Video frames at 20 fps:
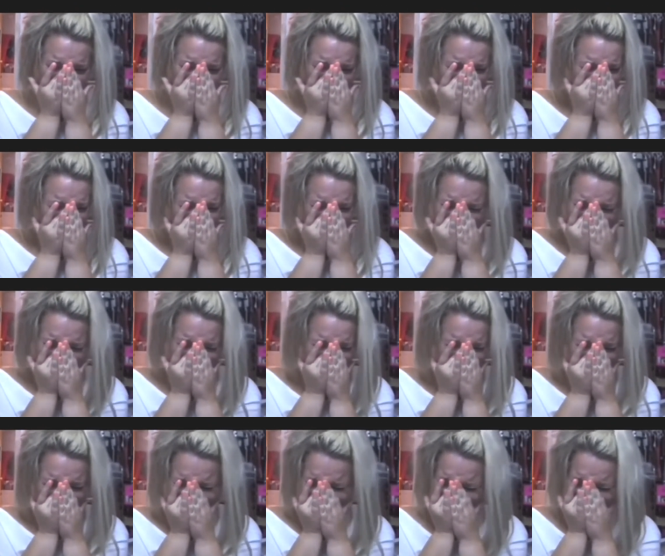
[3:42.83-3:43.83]

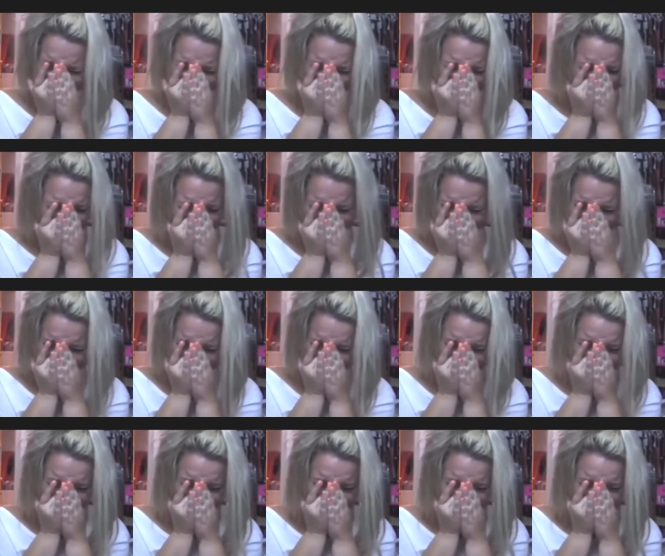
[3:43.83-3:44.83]

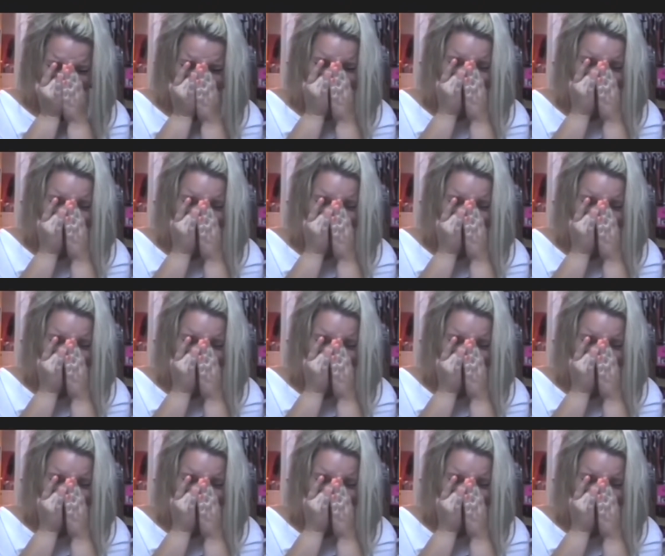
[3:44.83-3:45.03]
No one is speaking in this clip.